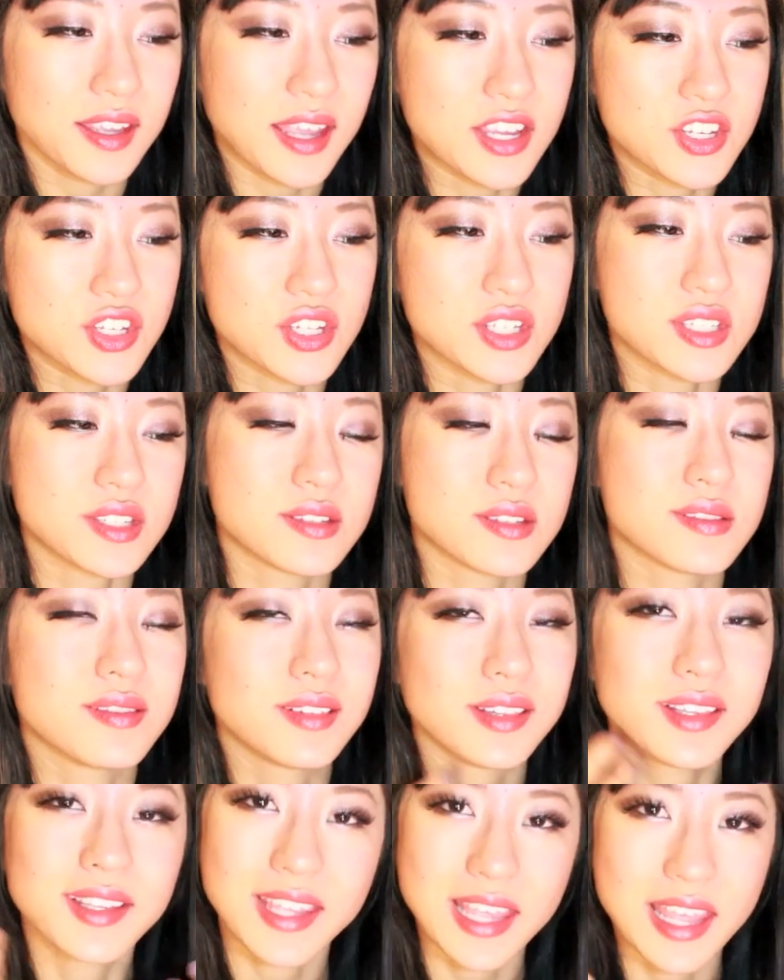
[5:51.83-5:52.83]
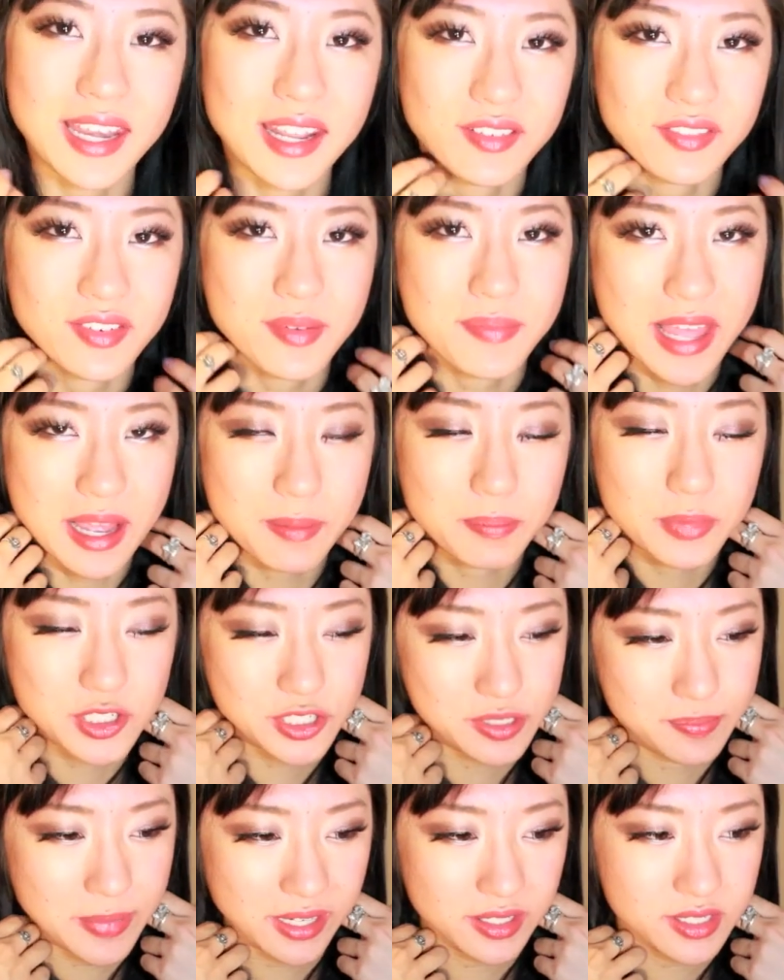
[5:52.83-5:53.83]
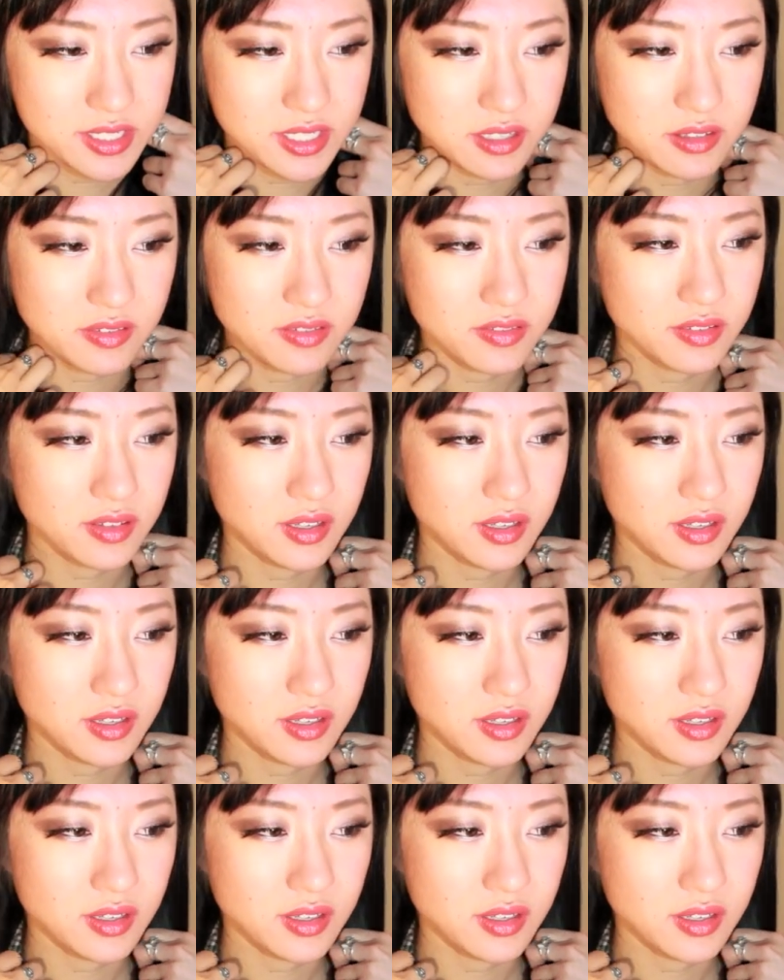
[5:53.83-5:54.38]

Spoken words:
I should look at it from that perspective.